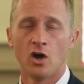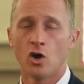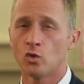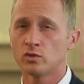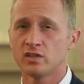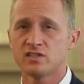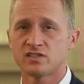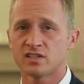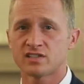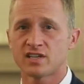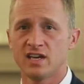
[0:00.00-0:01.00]
Only
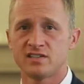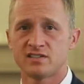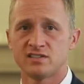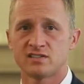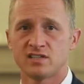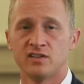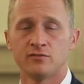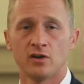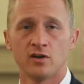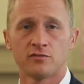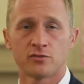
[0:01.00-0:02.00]
six cases
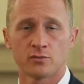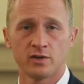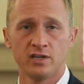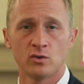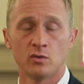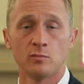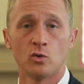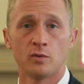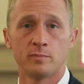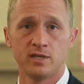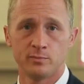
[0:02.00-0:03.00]
involved three or
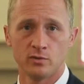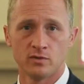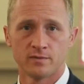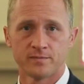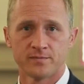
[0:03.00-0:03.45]
more people.